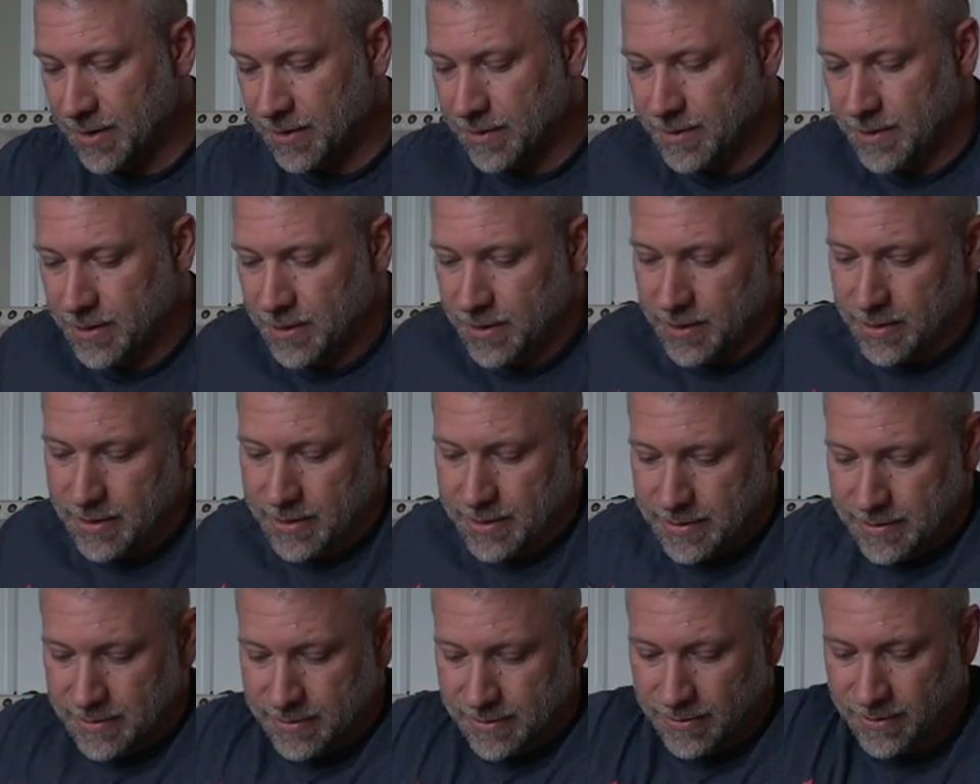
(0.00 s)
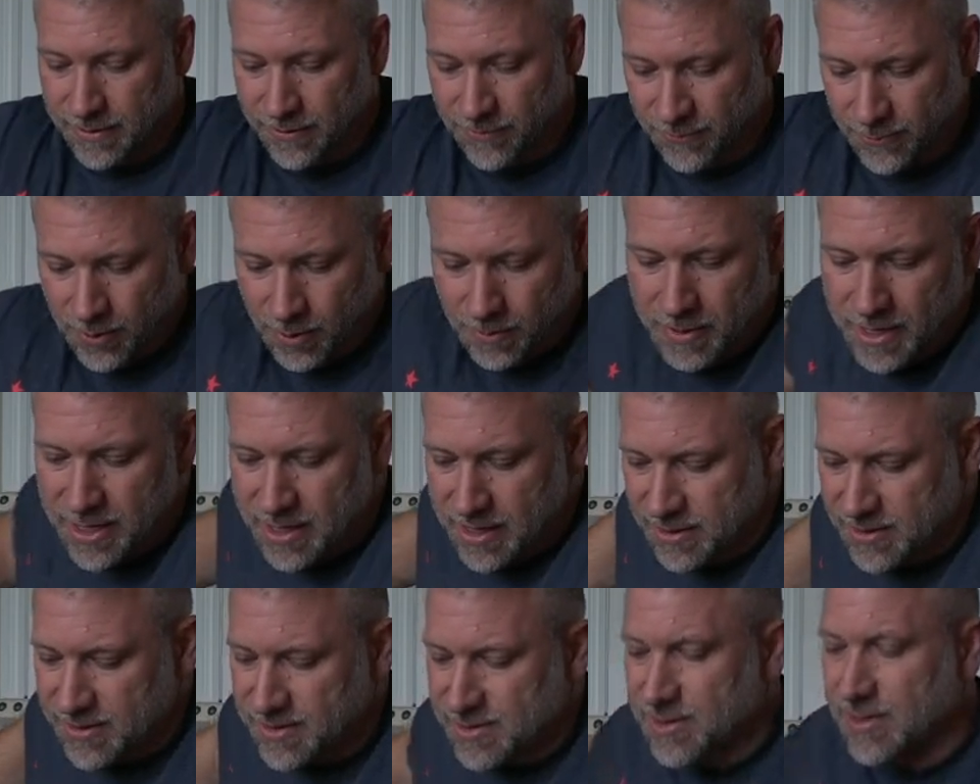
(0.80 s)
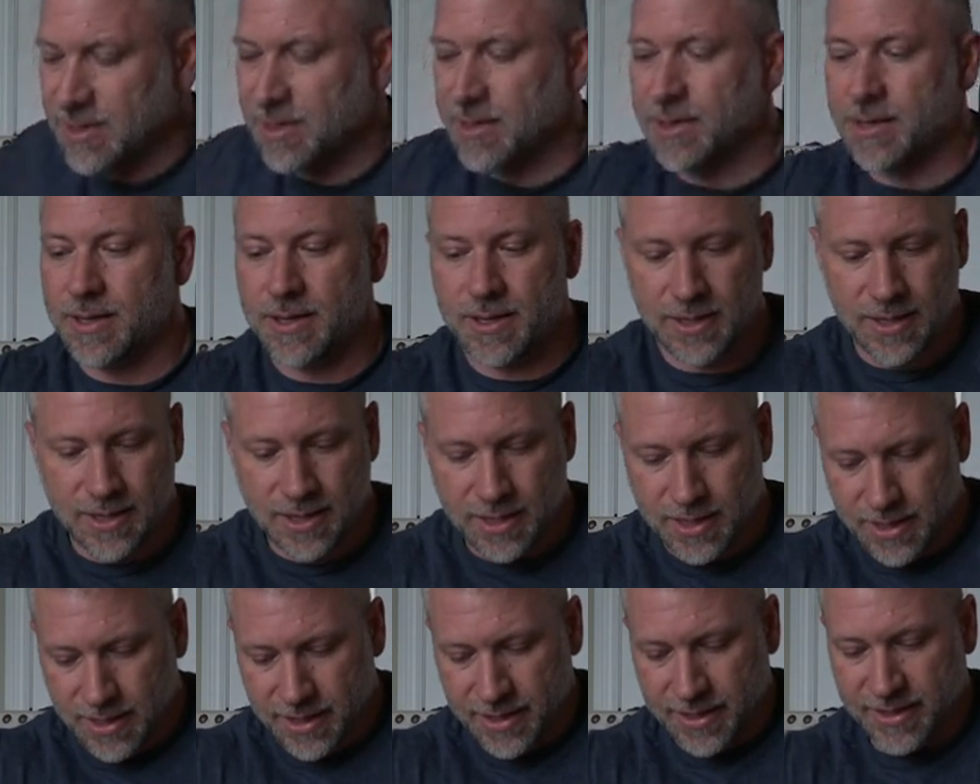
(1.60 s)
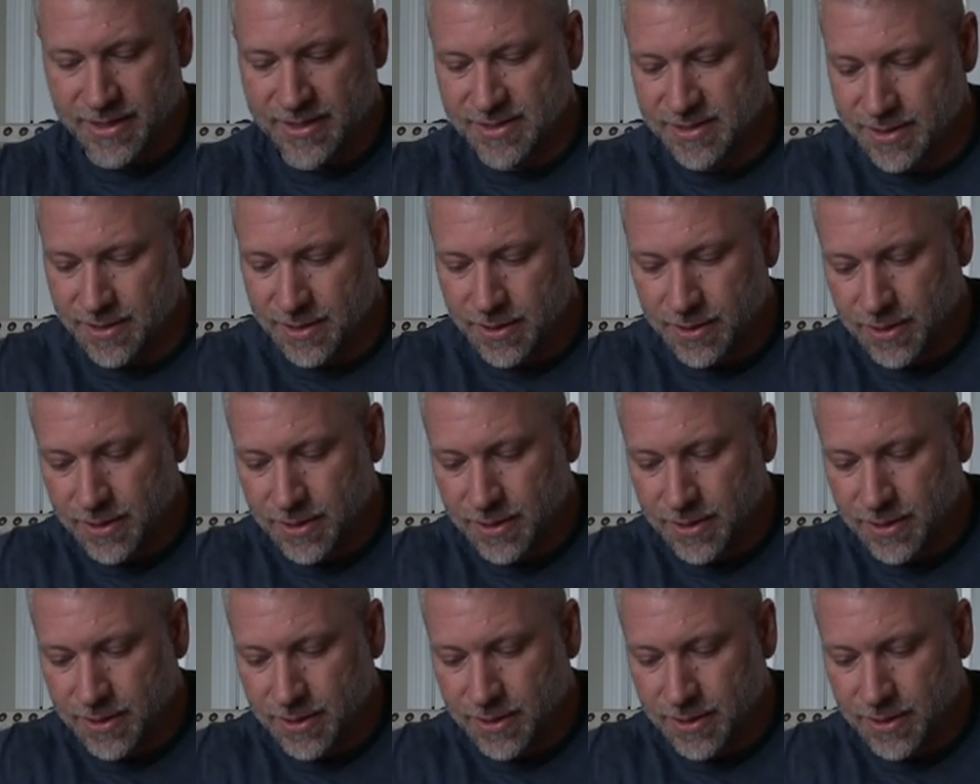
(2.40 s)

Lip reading: The foot box is